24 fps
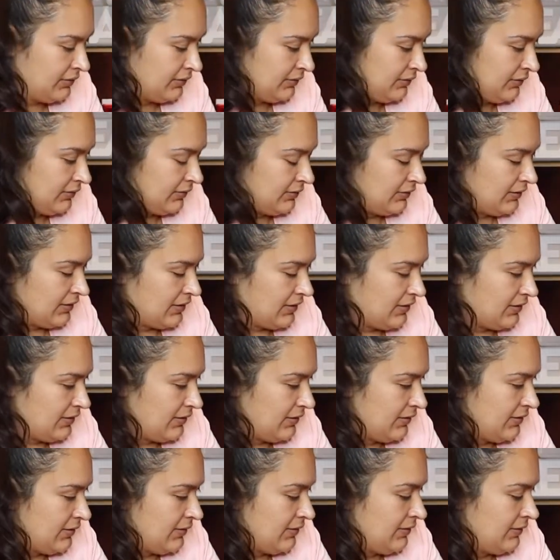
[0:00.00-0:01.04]
Hold on.
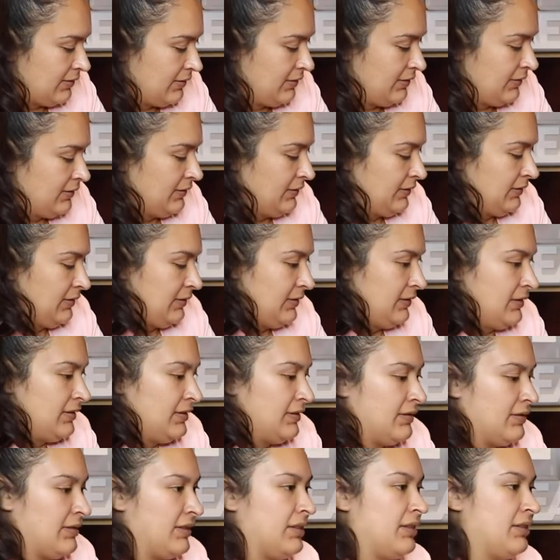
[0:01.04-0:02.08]

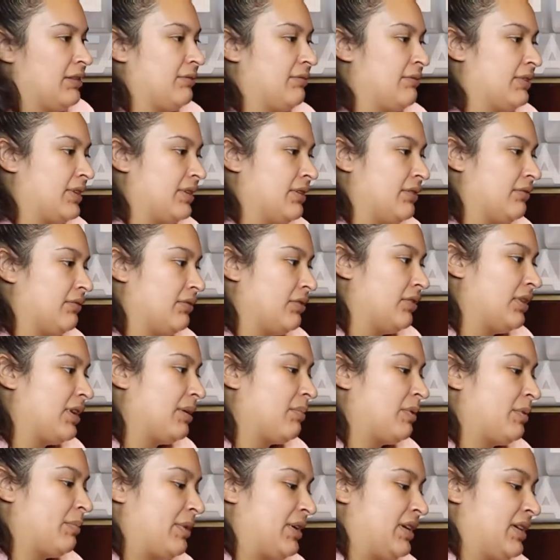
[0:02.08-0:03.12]
There we go. Hold on,
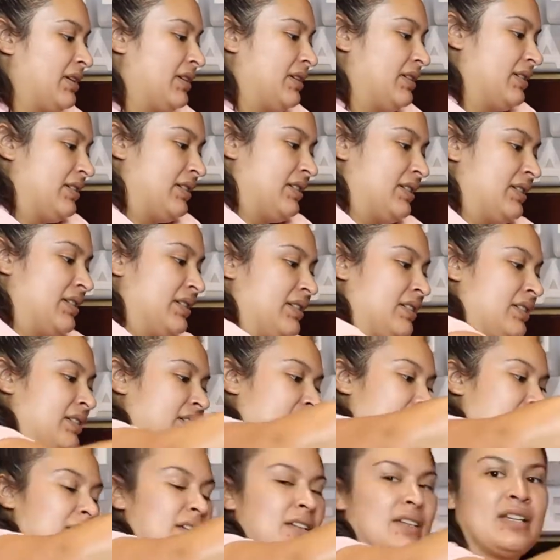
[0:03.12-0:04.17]
Papa.
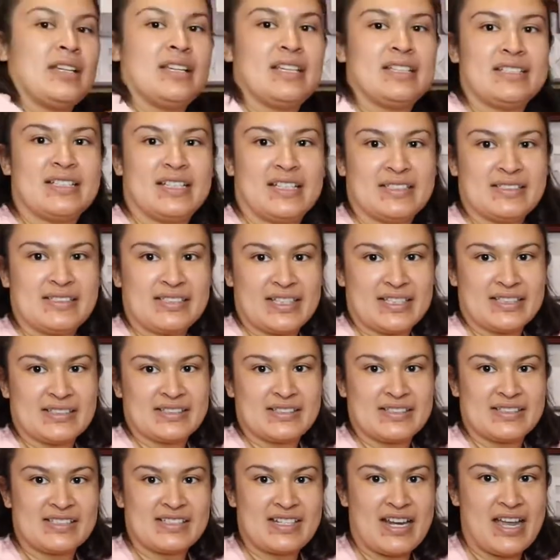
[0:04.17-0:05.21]
It does
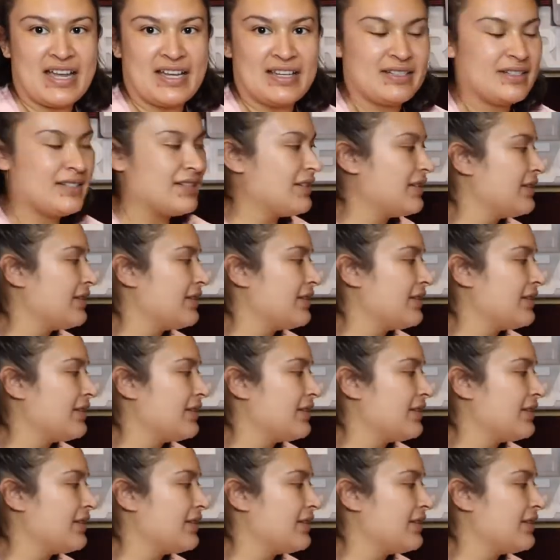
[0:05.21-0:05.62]
extend.